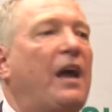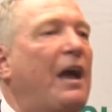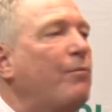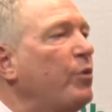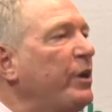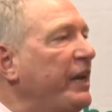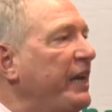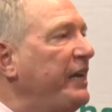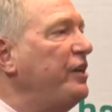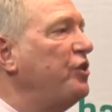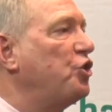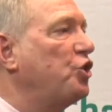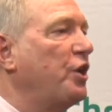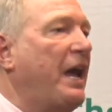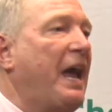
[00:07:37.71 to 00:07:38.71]
And we
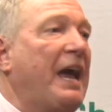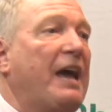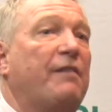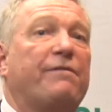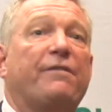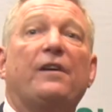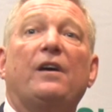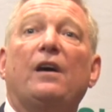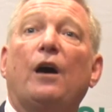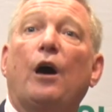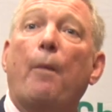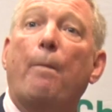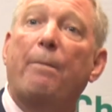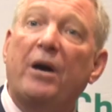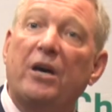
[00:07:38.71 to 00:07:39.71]
each have
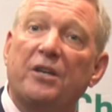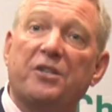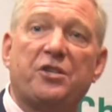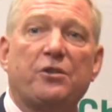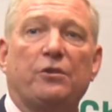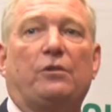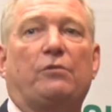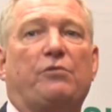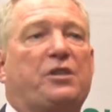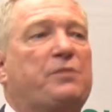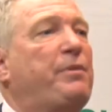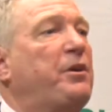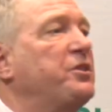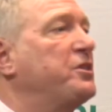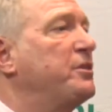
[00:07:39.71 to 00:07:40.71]
a personal
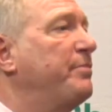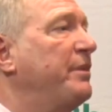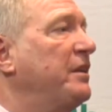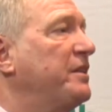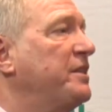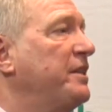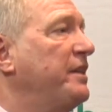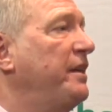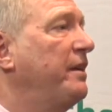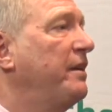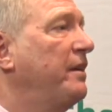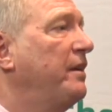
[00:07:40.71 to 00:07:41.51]
responsibility